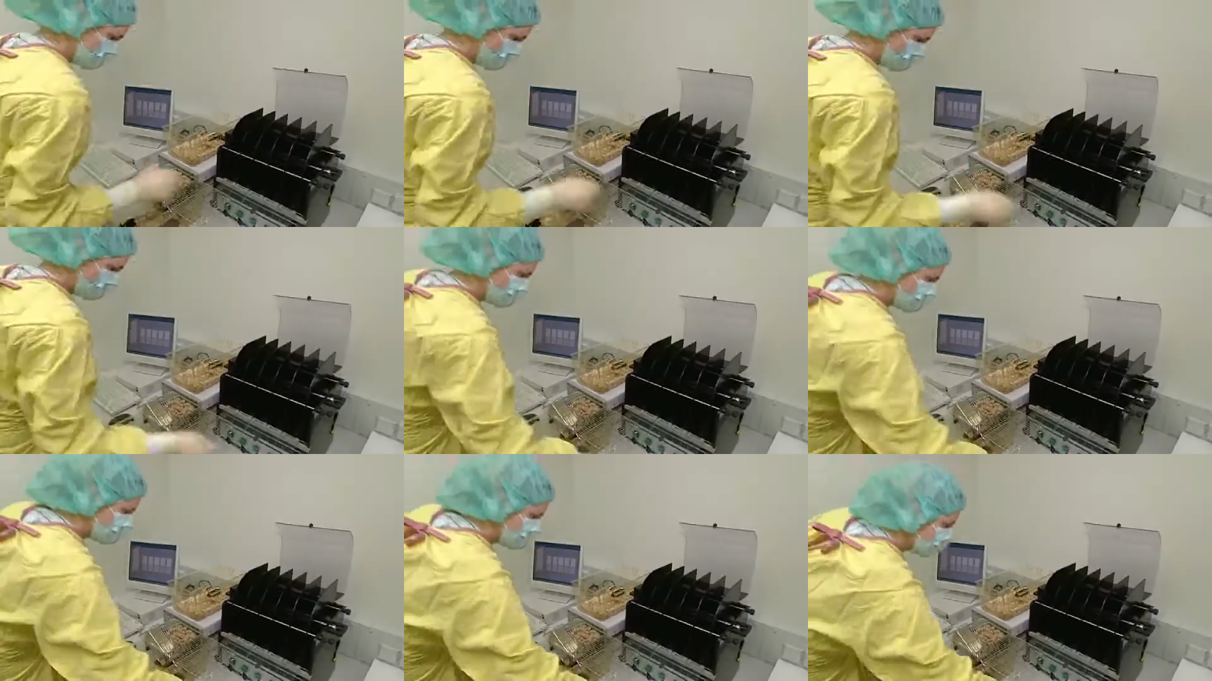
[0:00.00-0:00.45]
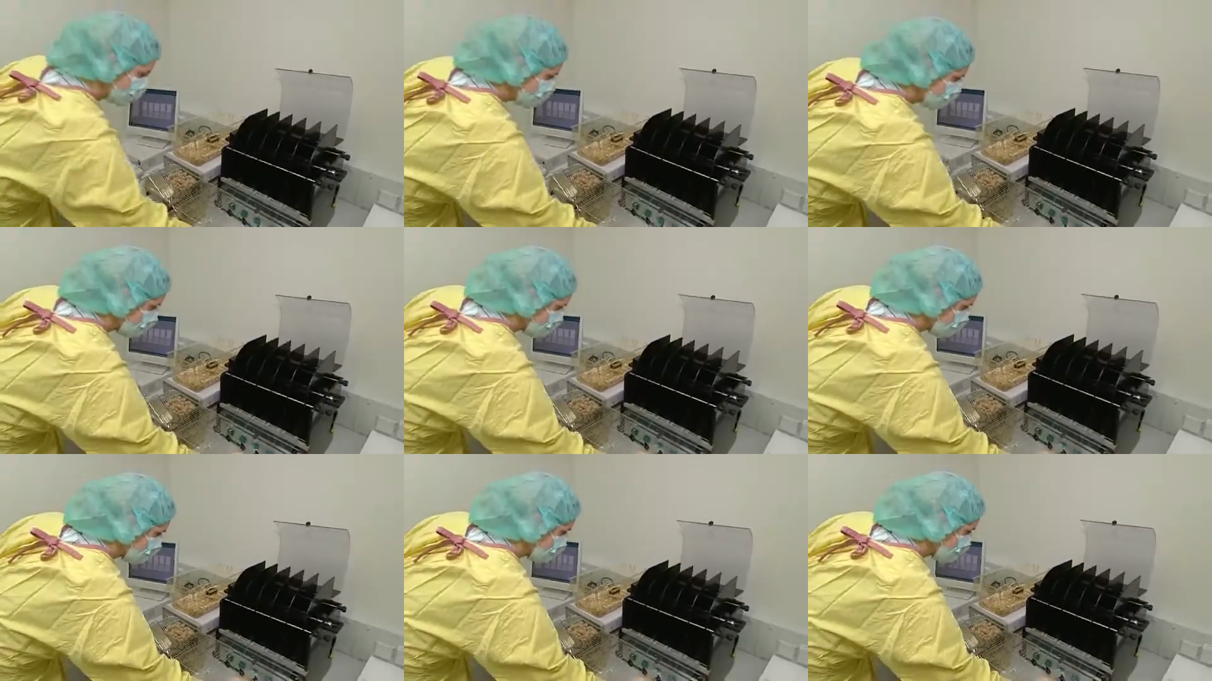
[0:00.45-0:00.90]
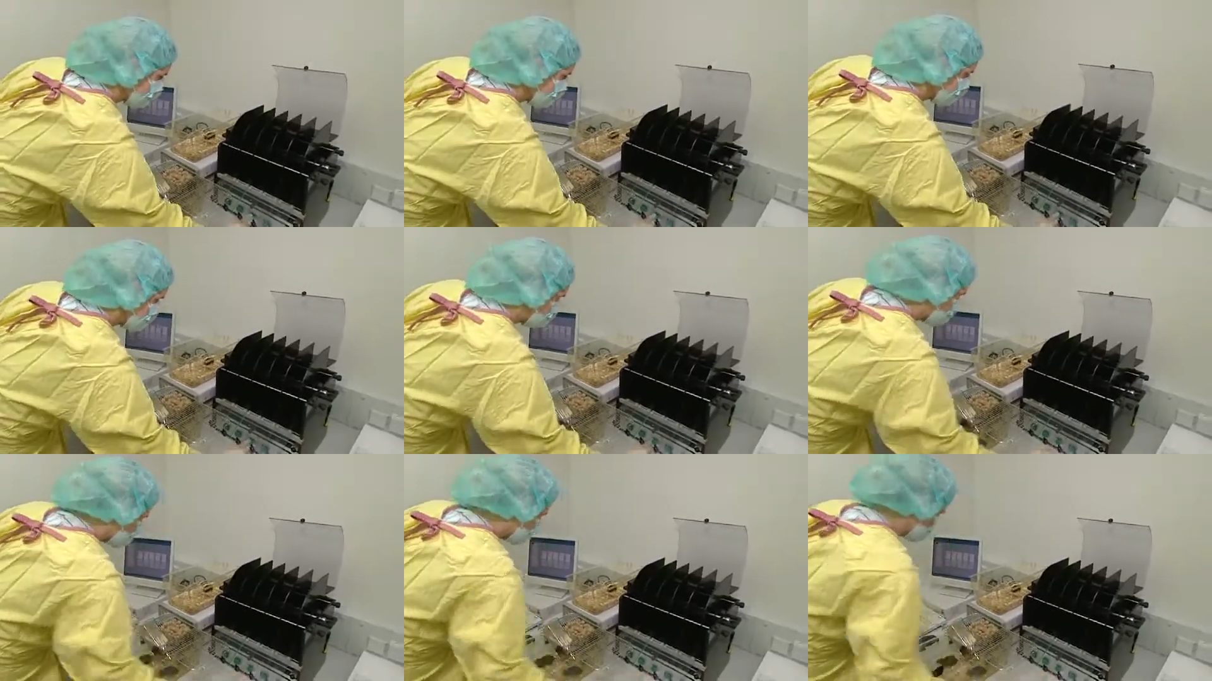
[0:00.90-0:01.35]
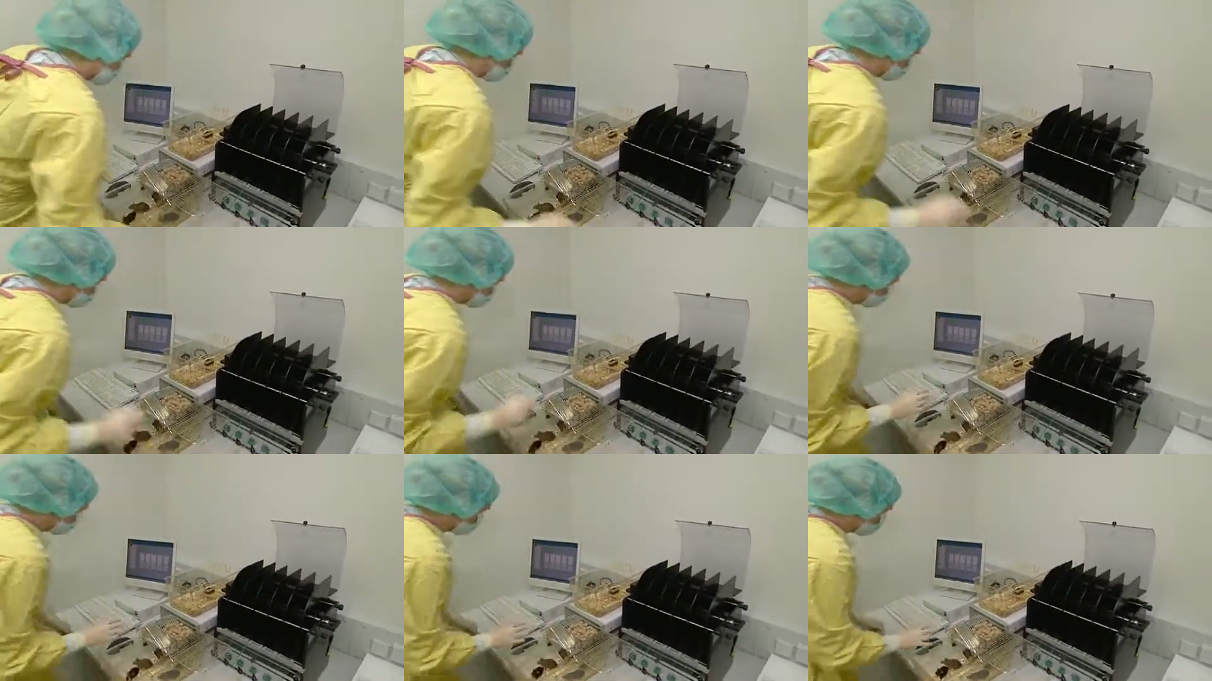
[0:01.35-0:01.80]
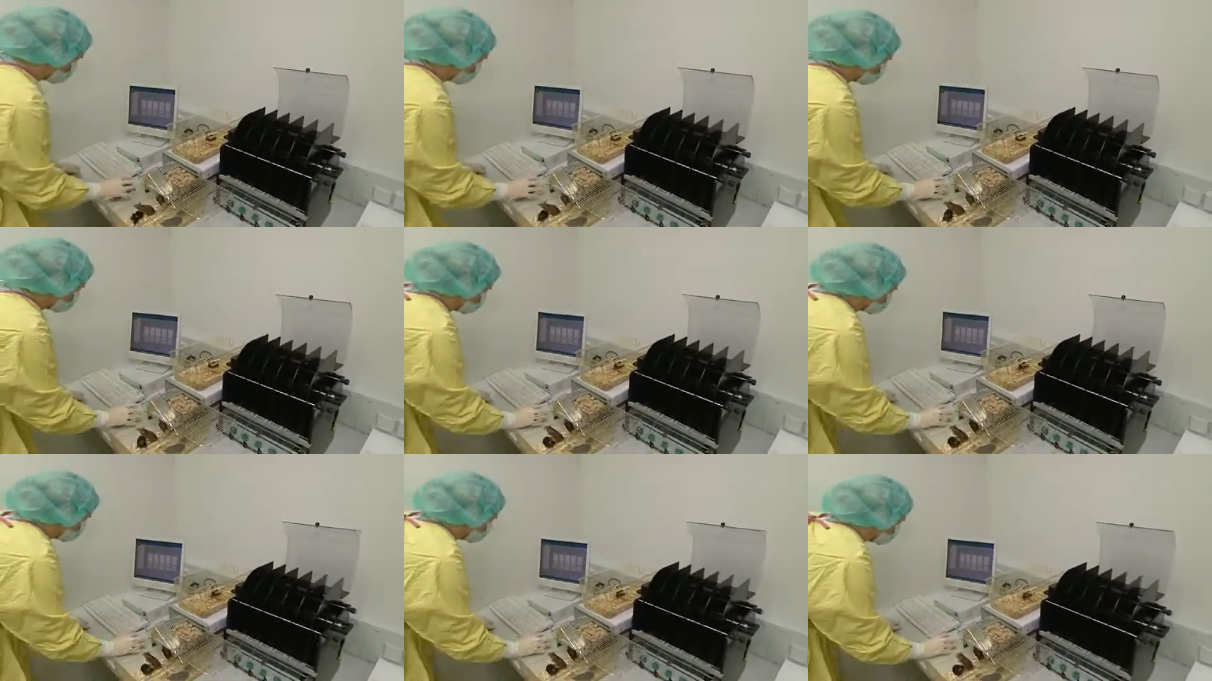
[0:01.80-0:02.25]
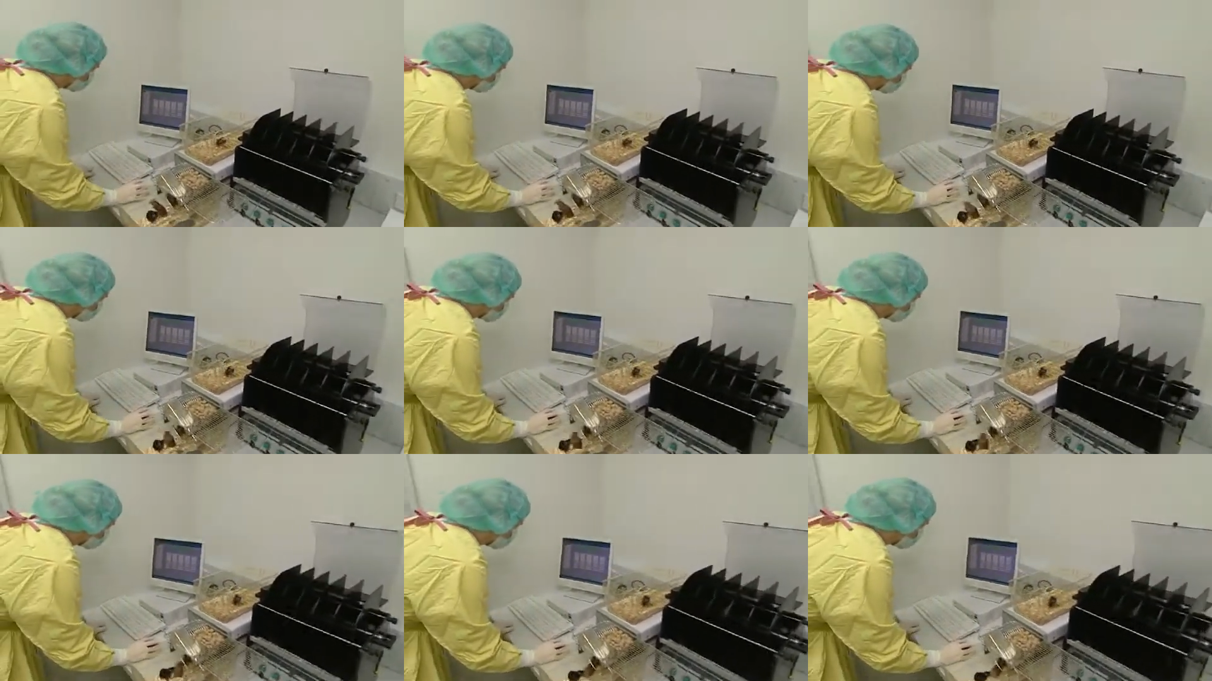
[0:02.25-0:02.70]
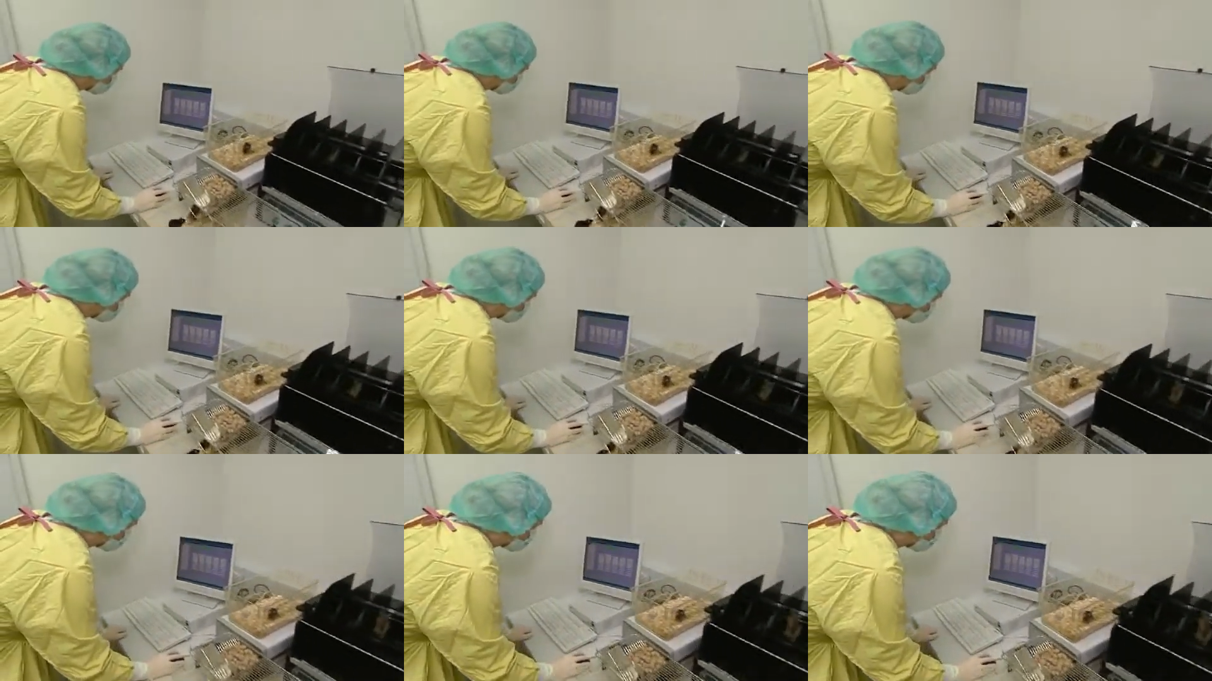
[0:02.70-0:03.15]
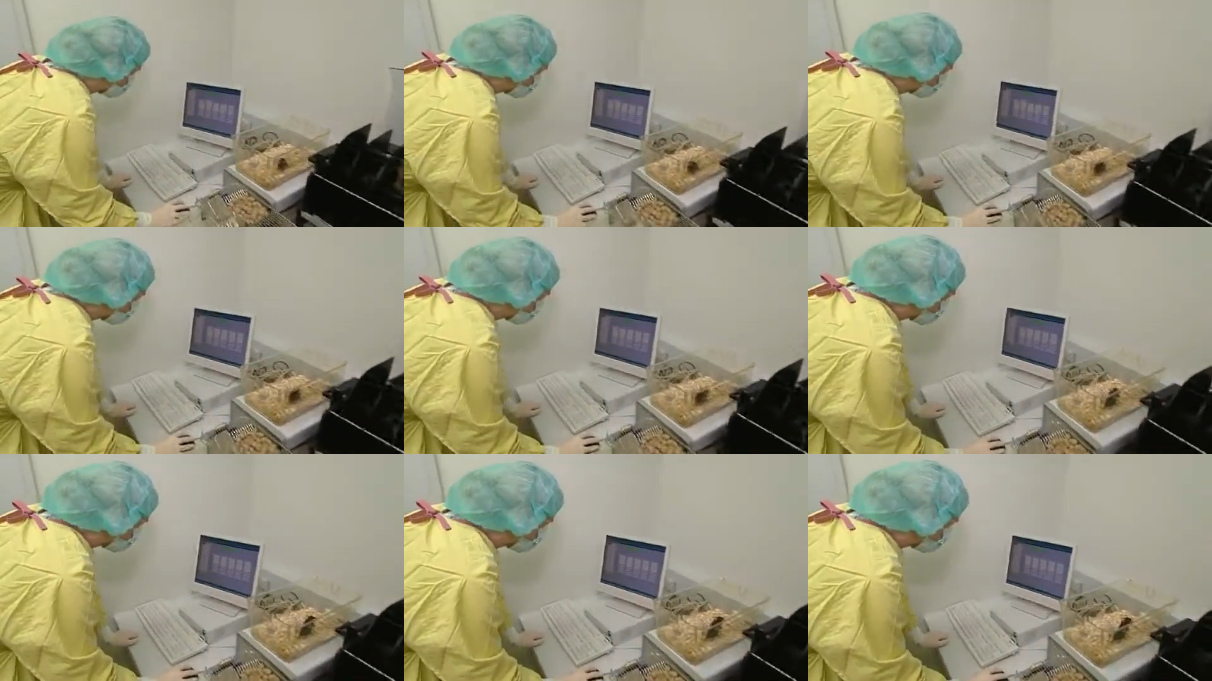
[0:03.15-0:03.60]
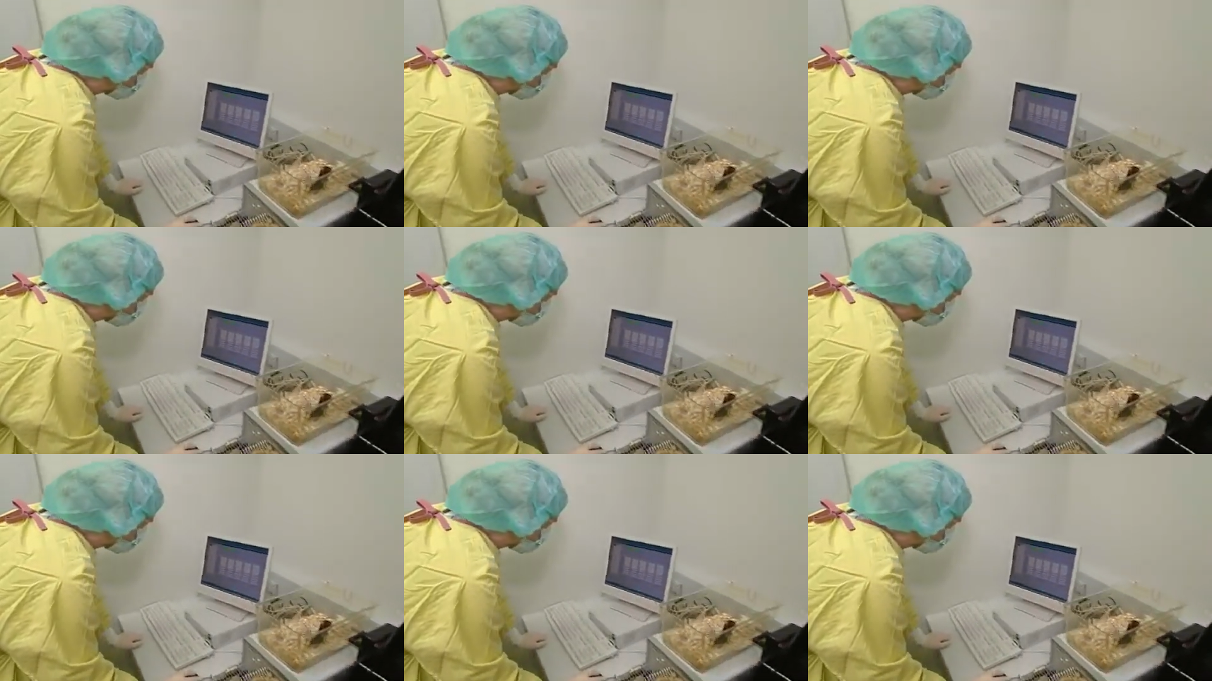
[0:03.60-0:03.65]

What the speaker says: No face is visible, so there are no lips to read.